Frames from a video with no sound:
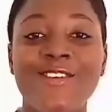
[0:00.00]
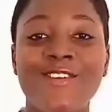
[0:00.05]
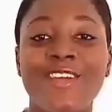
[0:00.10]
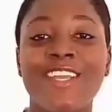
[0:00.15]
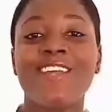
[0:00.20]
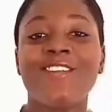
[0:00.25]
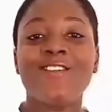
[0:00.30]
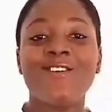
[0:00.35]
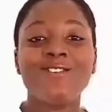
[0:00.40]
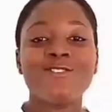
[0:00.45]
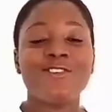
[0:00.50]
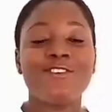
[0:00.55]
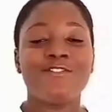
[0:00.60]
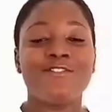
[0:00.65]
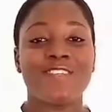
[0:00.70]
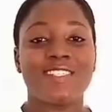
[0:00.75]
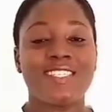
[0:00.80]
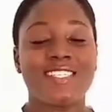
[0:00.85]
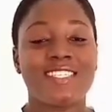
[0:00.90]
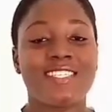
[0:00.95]
You can
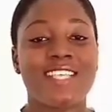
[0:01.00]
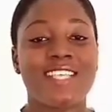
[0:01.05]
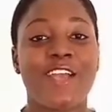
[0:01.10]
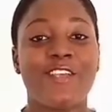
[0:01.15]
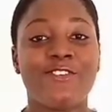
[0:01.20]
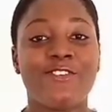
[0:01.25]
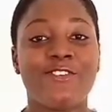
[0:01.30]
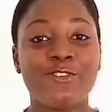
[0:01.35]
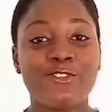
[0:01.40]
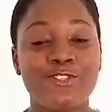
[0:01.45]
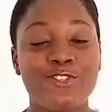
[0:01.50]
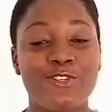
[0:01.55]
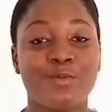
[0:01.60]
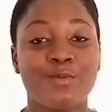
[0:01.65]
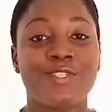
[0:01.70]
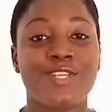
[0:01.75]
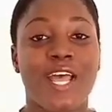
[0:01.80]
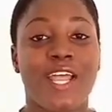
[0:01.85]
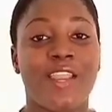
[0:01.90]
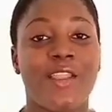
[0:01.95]
also visit our
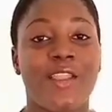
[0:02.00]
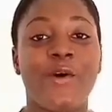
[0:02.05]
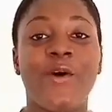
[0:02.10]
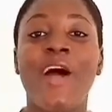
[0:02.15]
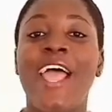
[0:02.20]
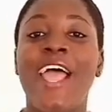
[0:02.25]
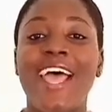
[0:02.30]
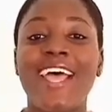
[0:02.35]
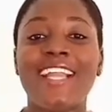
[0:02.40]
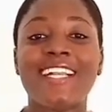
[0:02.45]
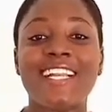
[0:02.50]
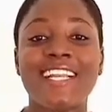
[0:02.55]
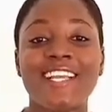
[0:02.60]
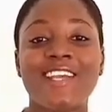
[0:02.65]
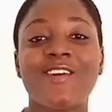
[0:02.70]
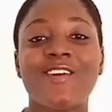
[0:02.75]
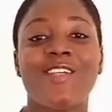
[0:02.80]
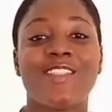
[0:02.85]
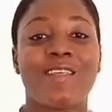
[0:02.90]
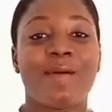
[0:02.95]
YouTube channel and
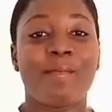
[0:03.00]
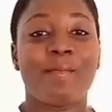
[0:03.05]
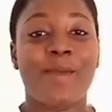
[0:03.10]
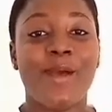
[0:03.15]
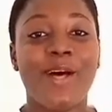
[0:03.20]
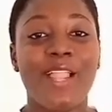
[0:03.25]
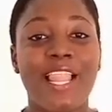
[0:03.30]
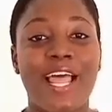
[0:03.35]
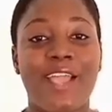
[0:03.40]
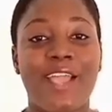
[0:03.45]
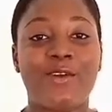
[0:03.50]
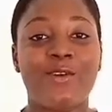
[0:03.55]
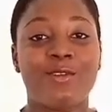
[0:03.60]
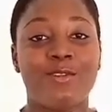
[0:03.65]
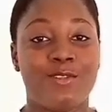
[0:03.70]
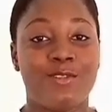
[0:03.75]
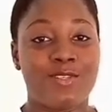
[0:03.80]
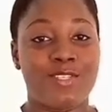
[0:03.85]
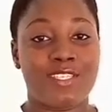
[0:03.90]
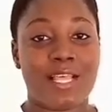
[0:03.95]
click on the bell
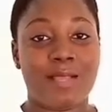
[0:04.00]
icon to